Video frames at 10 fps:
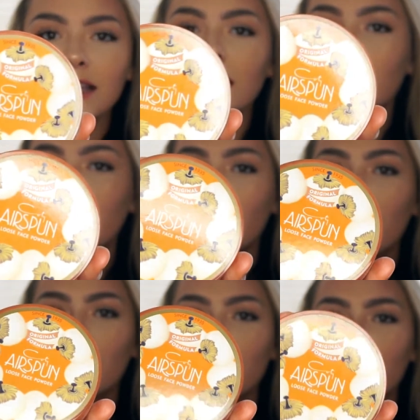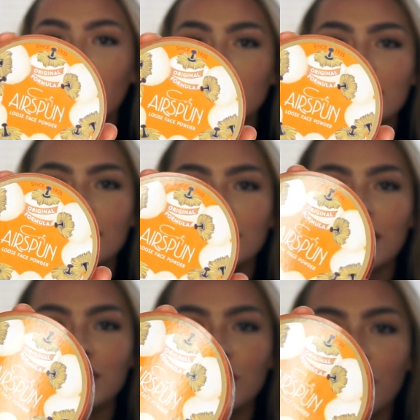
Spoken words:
Like, this is such a